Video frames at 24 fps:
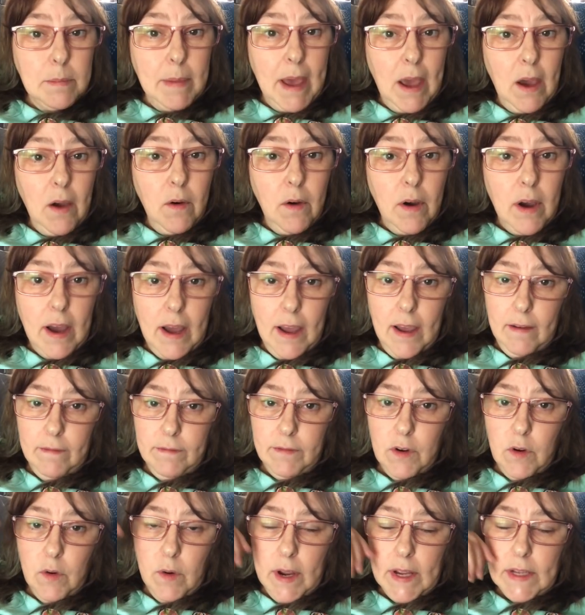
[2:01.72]
about, I have
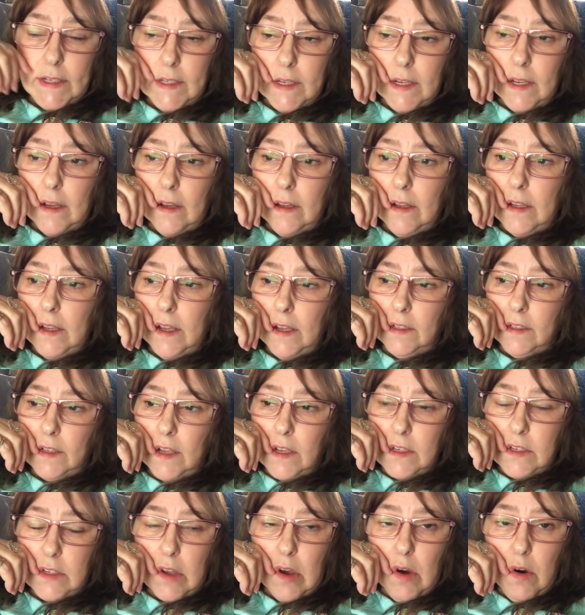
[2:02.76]
no idea. It
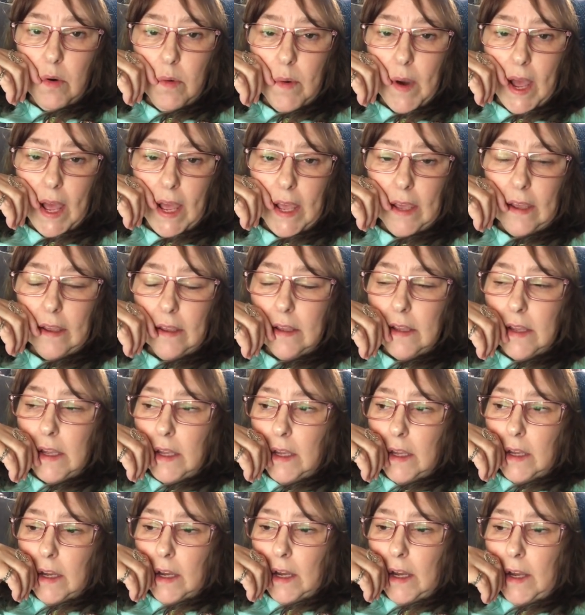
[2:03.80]
does go away.
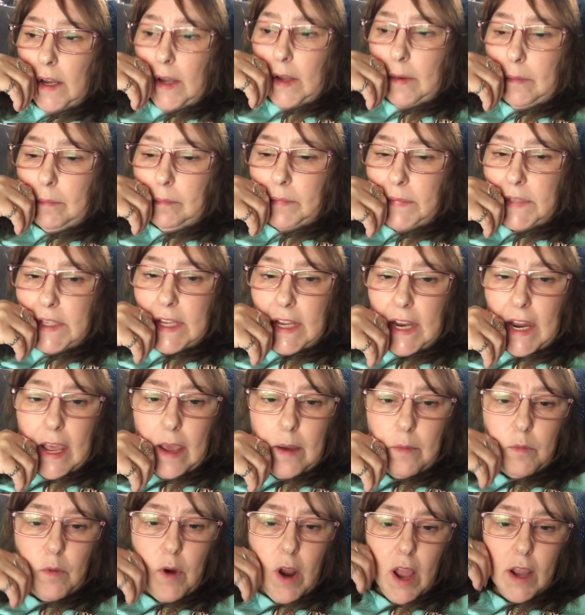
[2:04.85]
Um, today
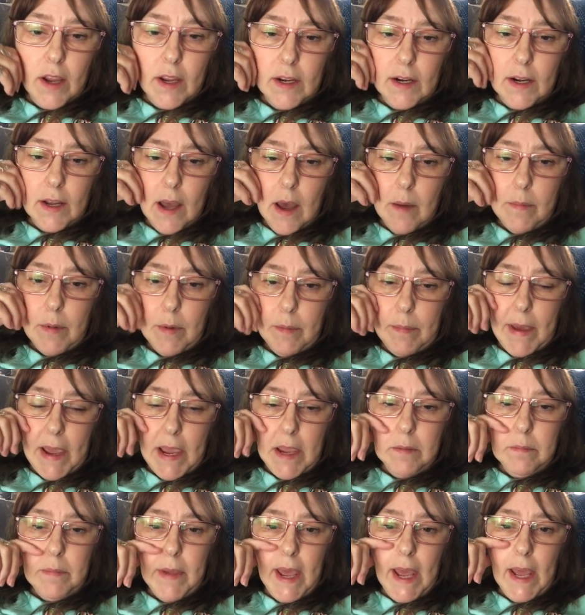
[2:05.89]
I'm rocking a couple
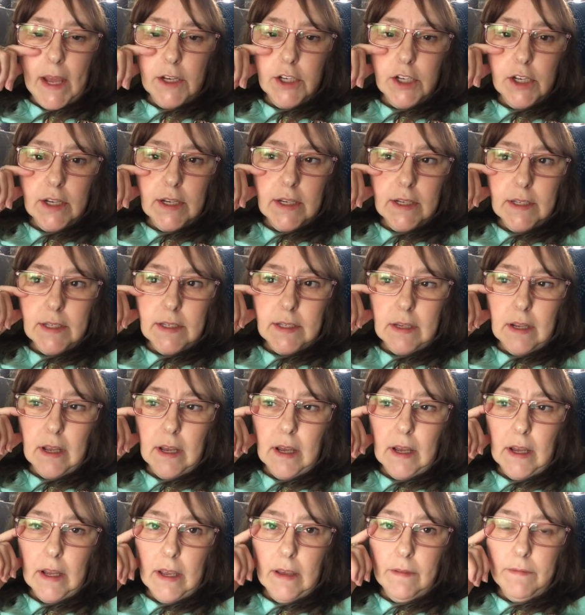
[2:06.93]
pain patches.
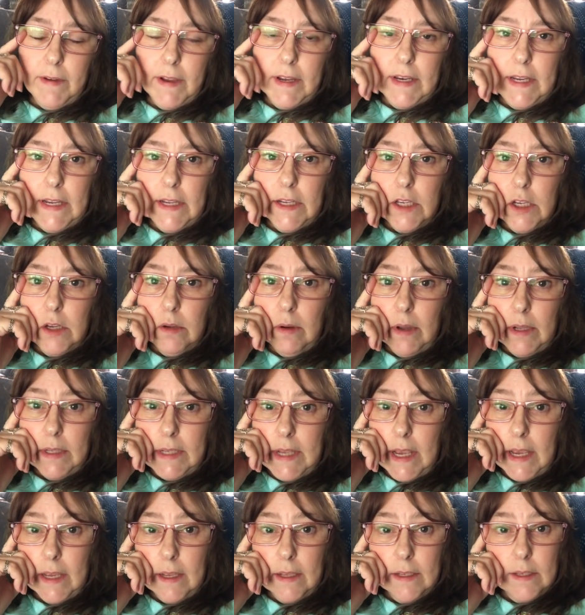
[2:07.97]
Uh, if I need to, I'll
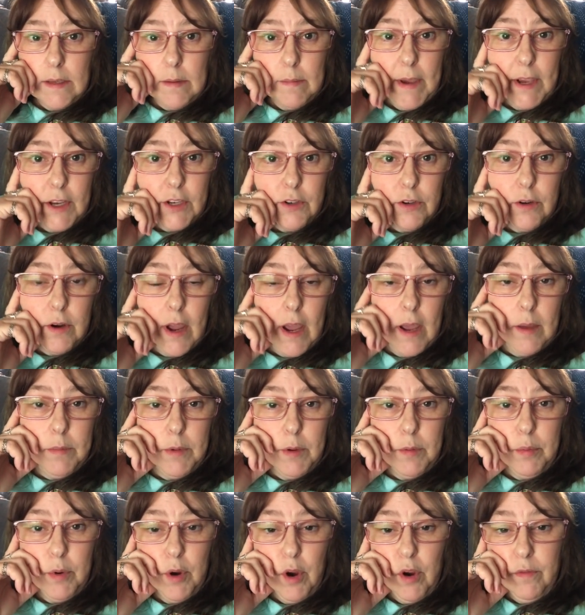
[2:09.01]
take some extra
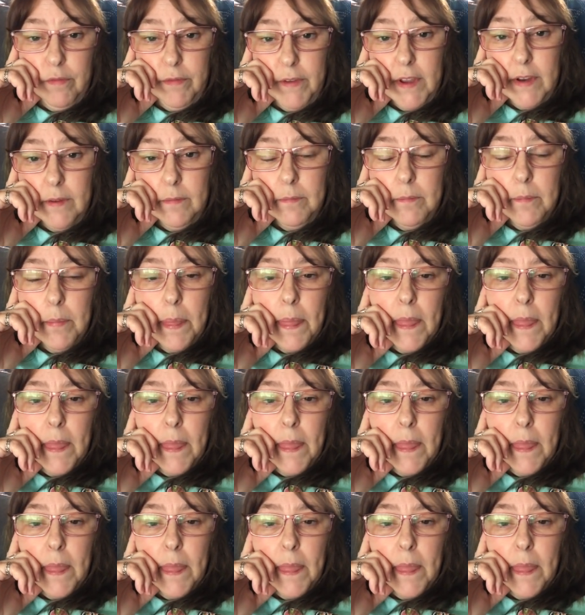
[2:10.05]
ibuprofen.